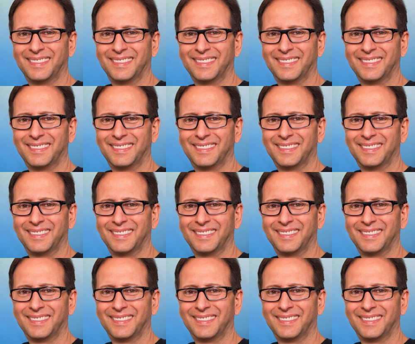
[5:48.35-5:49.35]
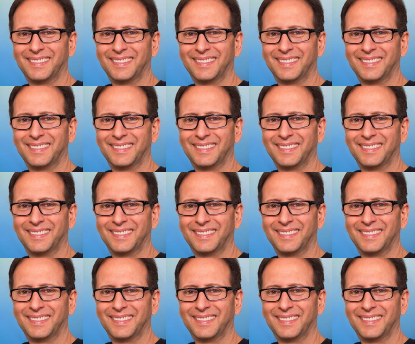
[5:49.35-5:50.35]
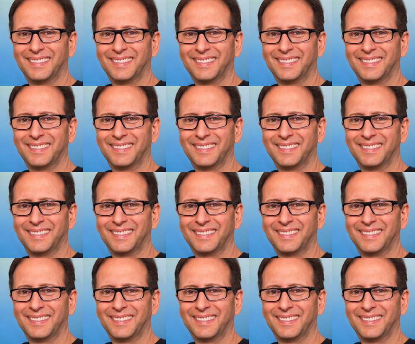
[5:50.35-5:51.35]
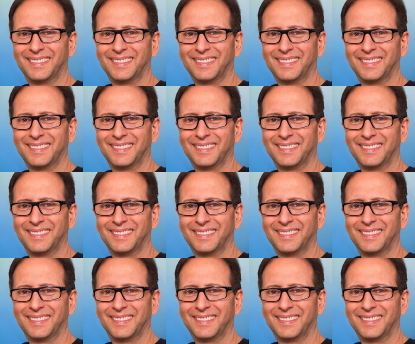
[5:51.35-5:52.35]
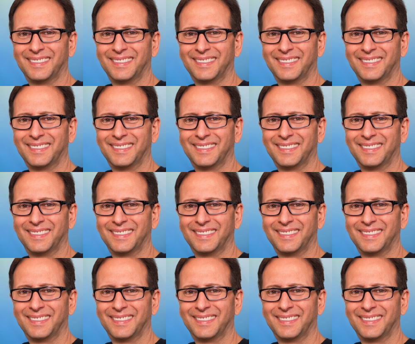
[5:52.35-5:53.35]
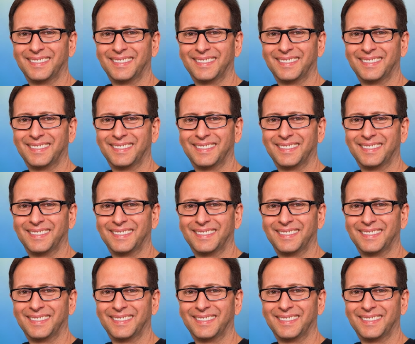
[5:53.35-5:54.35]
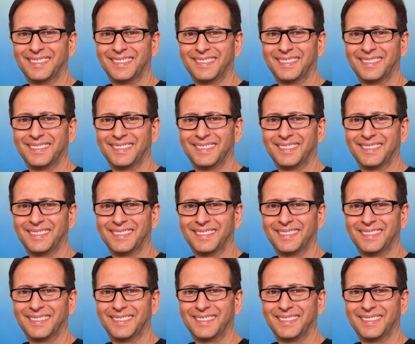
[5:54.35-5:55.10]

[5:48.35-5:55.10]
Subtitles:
The face doesn't move, so there is nothing to read.